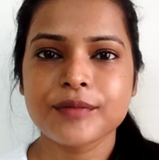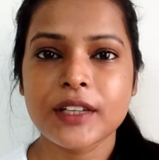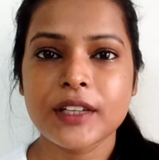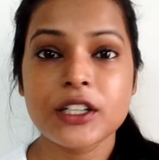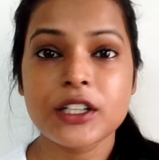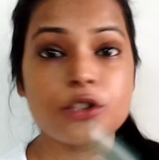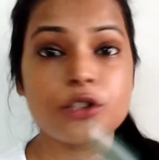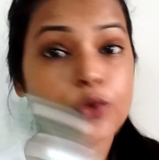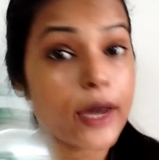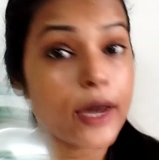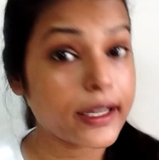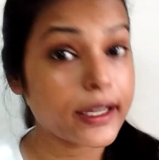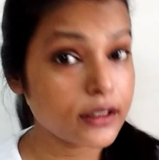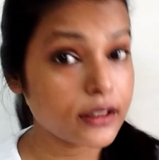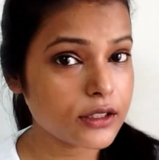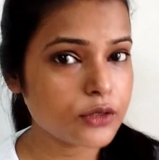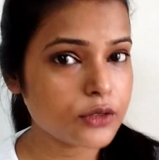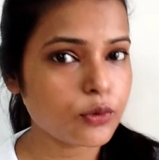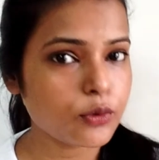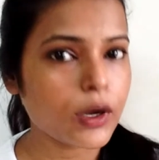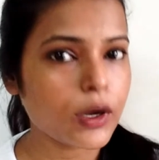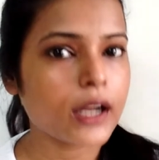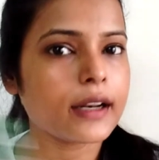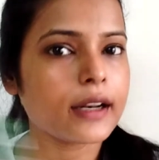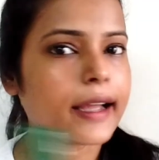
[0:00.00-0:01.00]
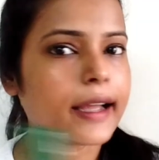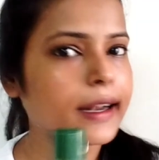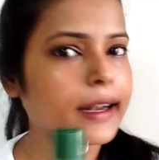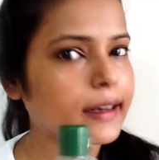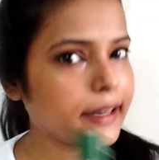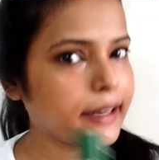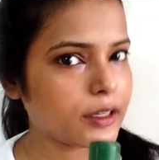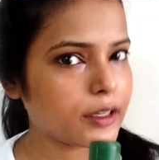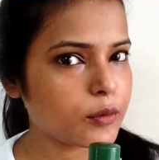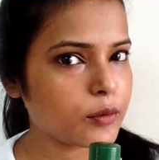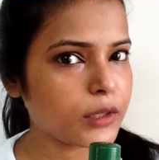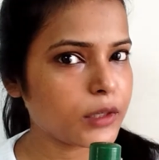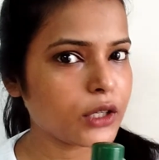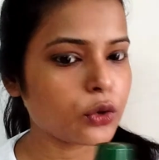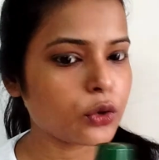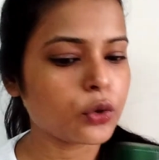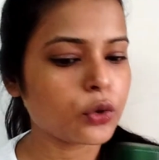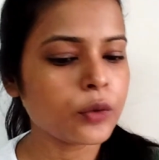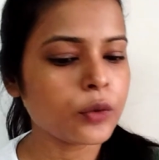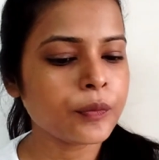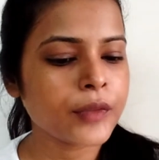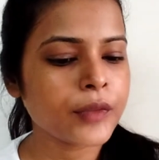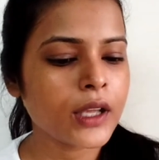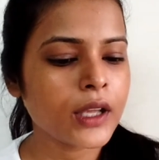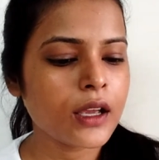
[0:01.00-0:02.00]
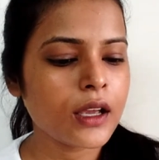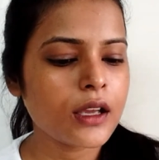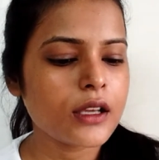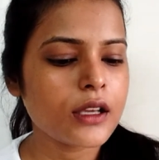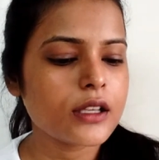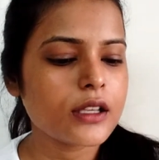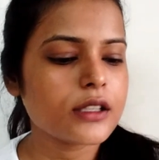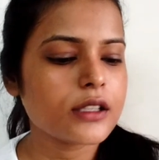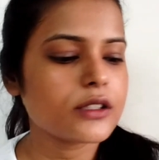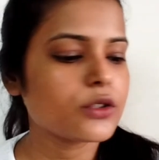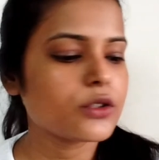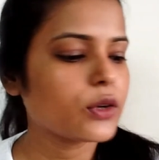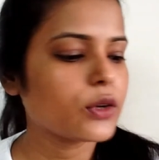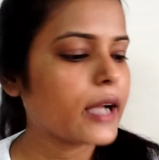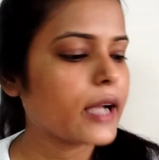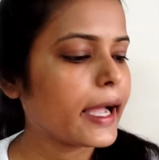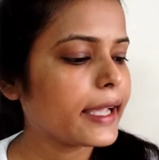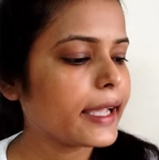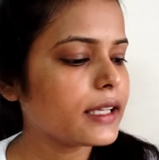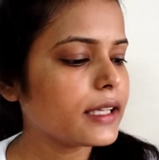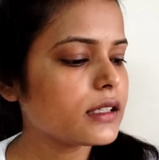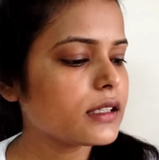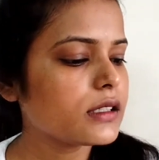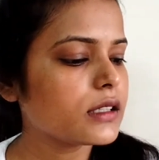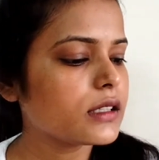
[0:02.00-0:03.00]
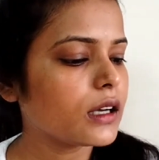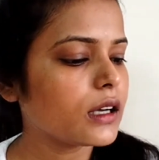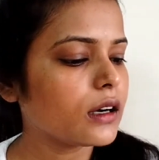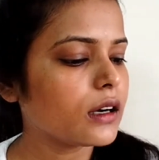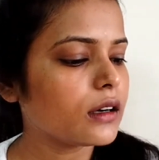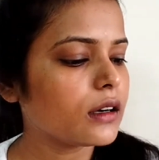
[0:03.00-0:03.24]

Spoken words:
Try this one and let me know. So guys,